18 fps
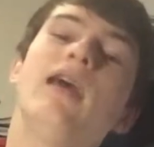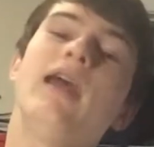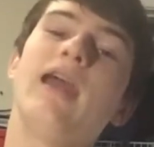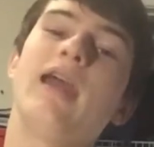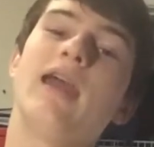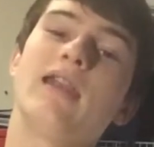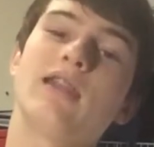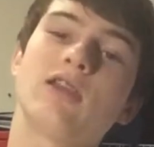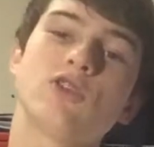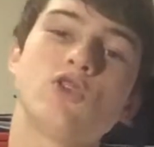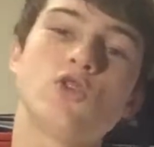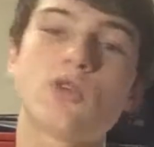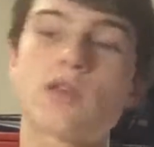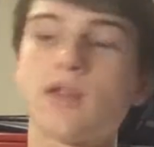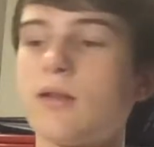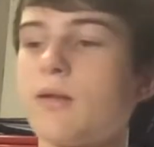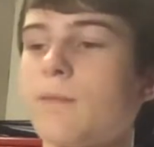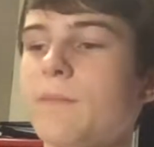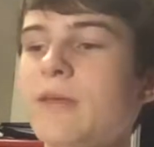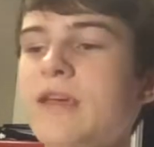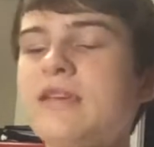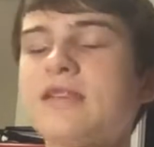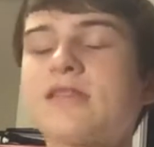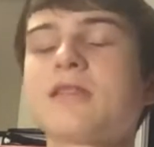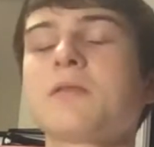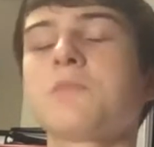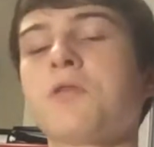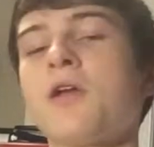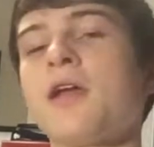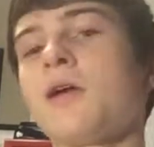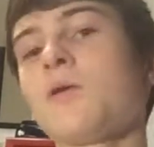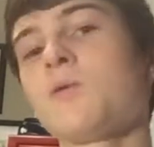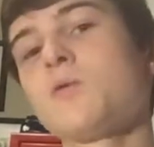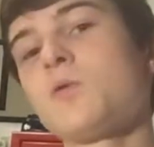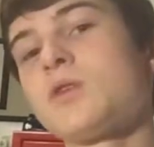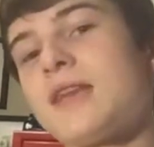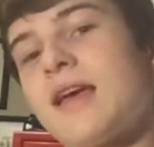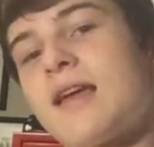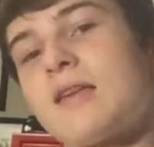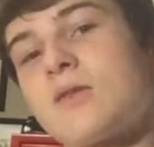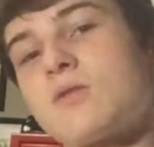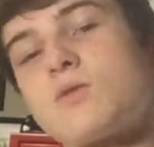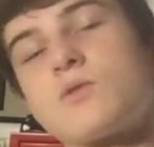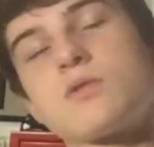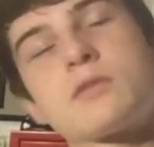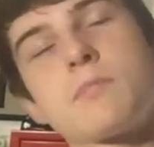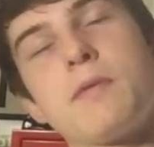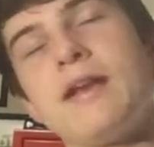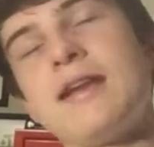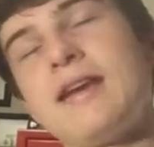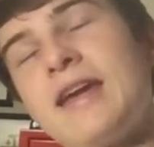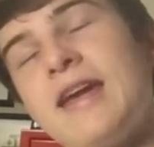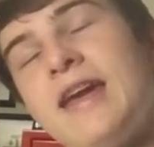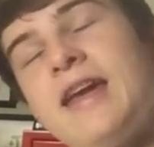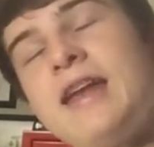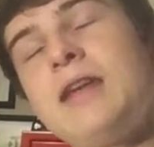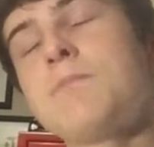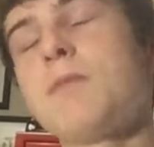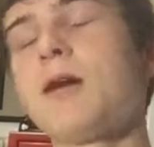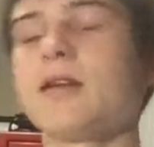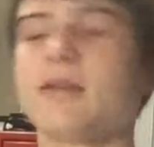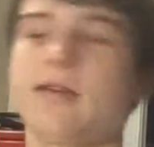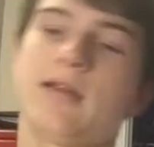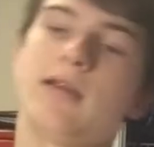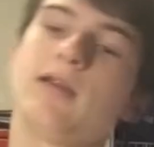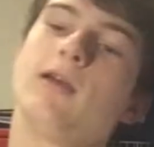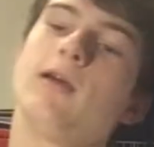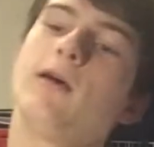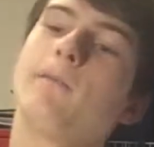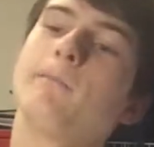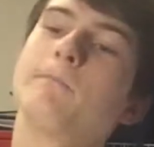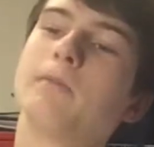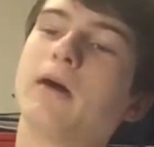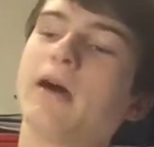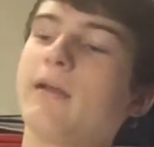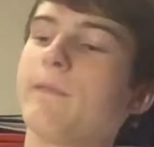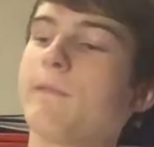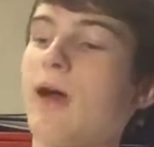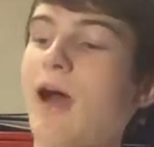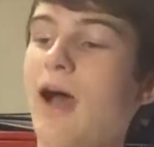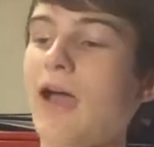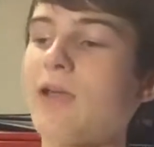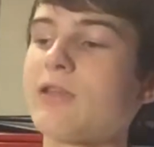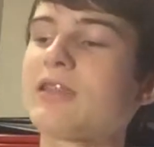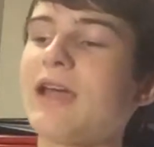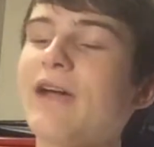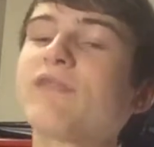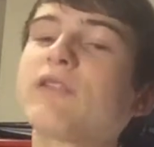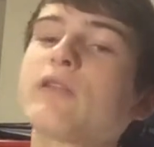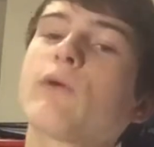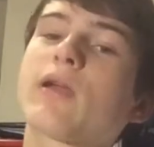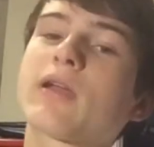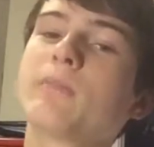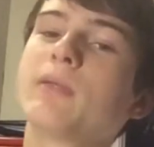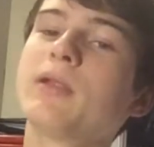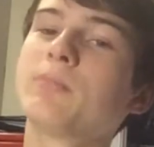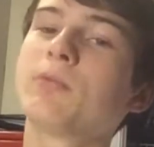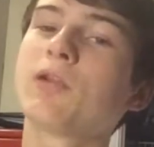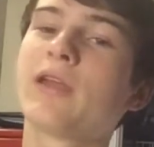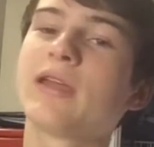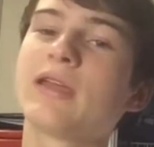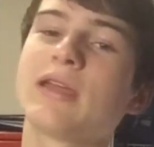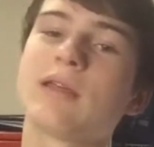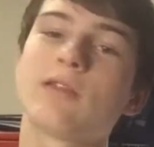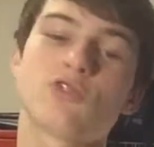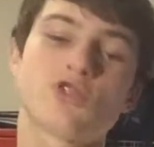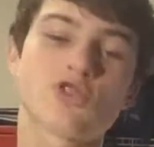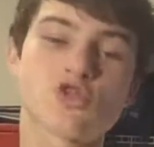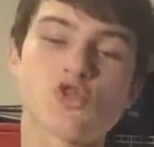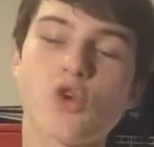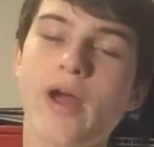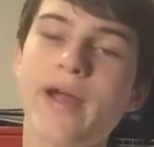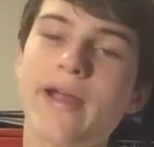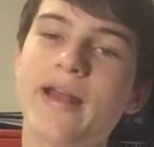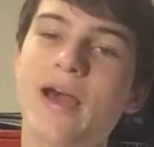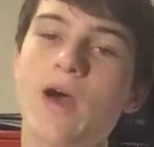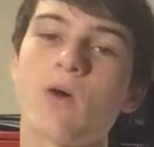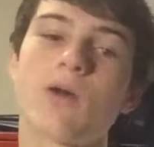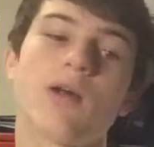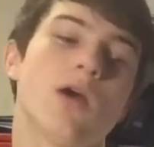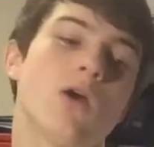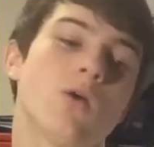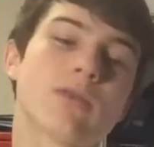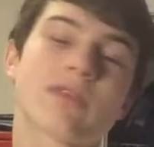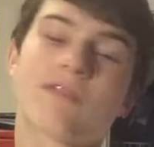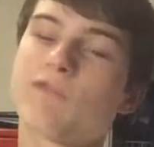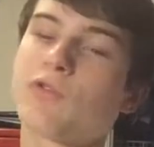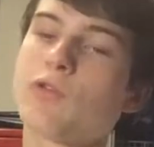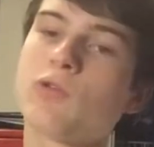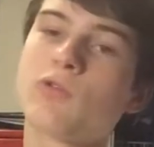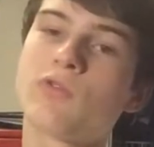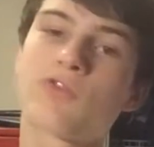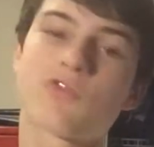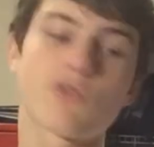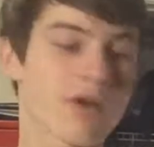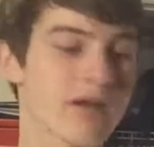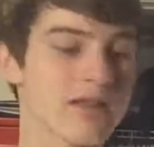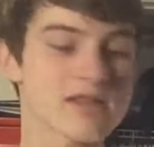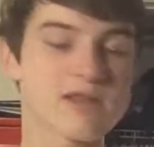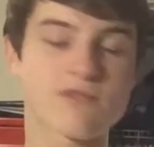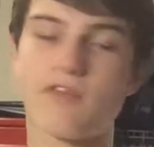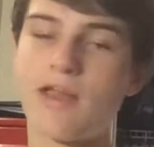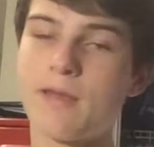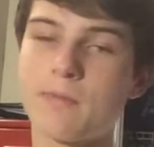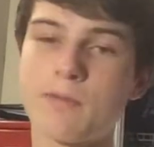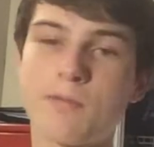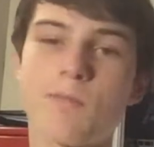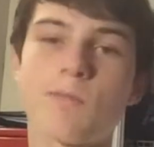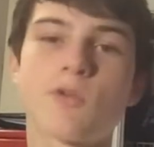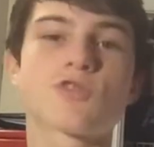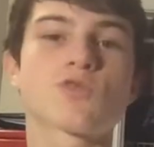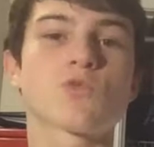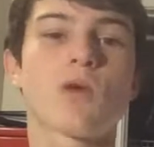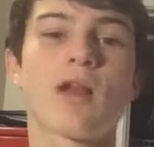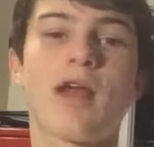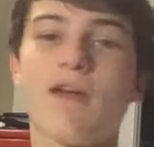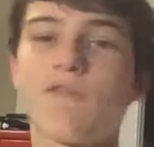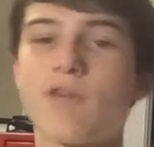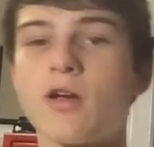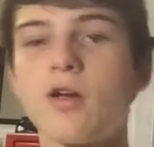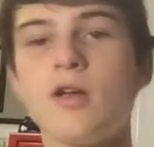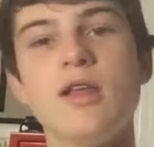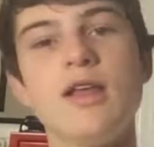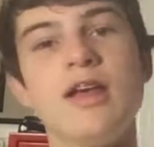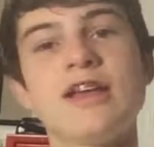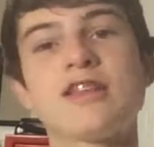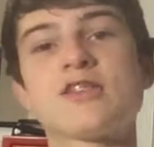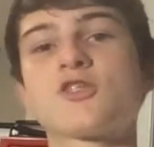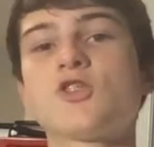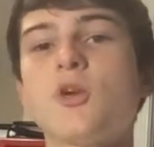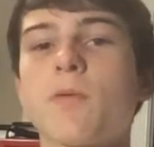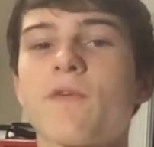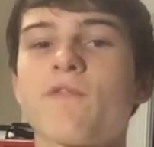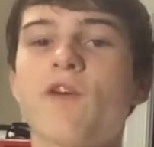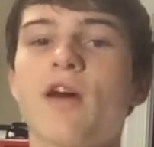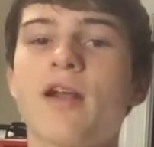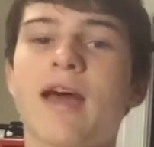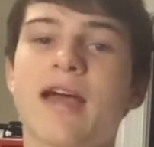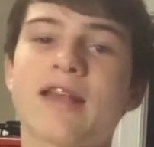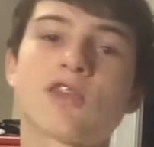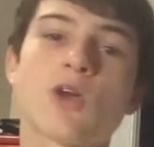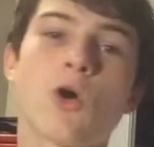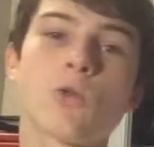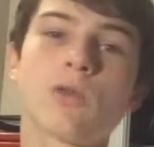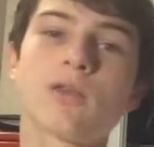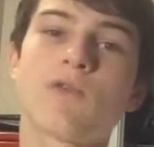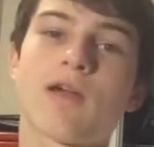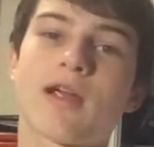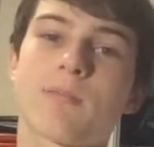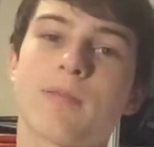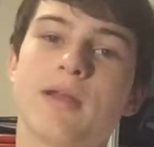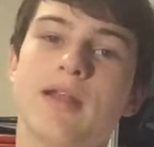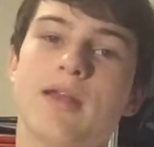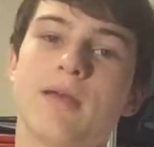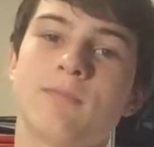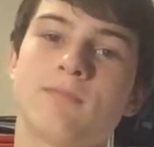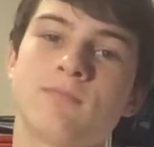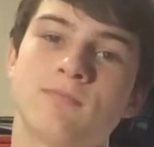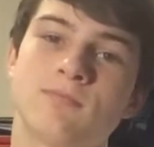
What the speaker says: and you can easily play it without spending any money. But I definitely recommend playing it. Just try it out with a few friends, family members, whatever. It's super fun. I totally recommend it.